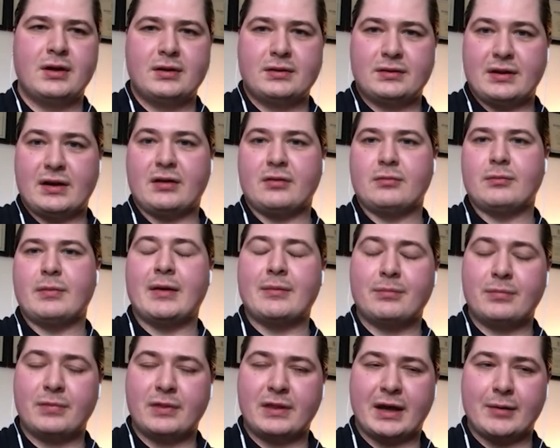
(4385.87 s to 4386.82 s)
down
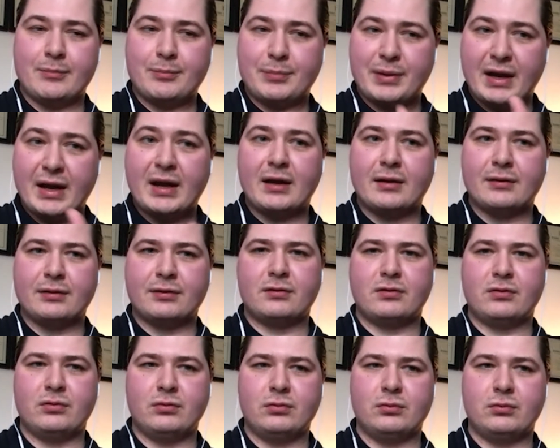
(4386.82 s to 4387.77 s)
that path
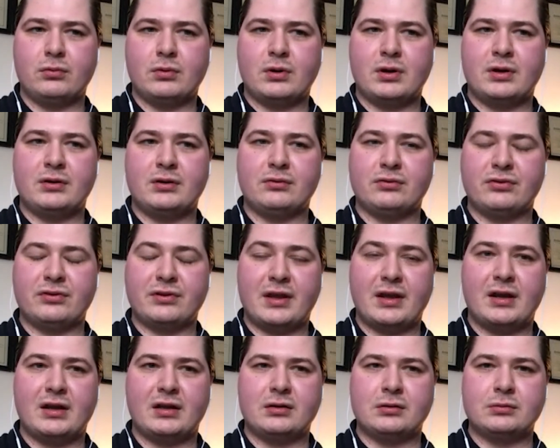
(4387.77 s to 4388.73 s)
to
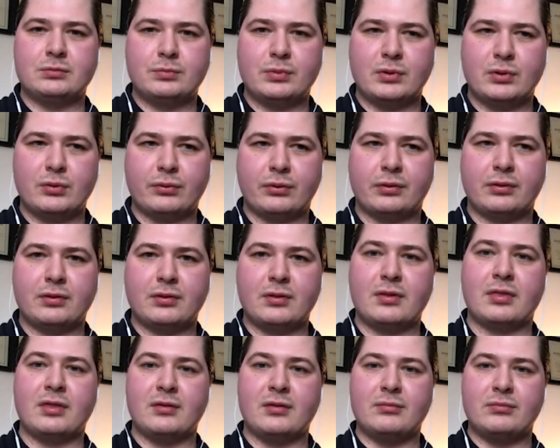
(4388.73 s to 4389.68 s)
understand both
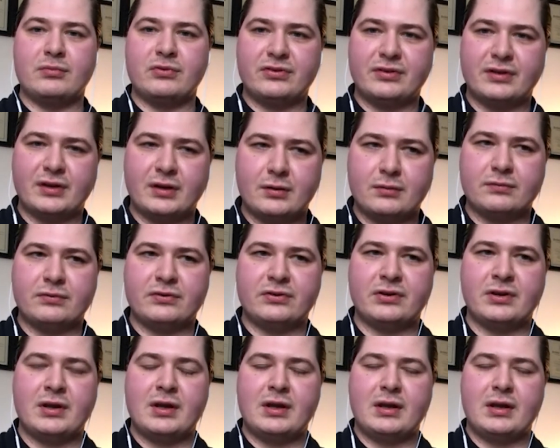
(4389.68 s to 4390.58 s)
themselves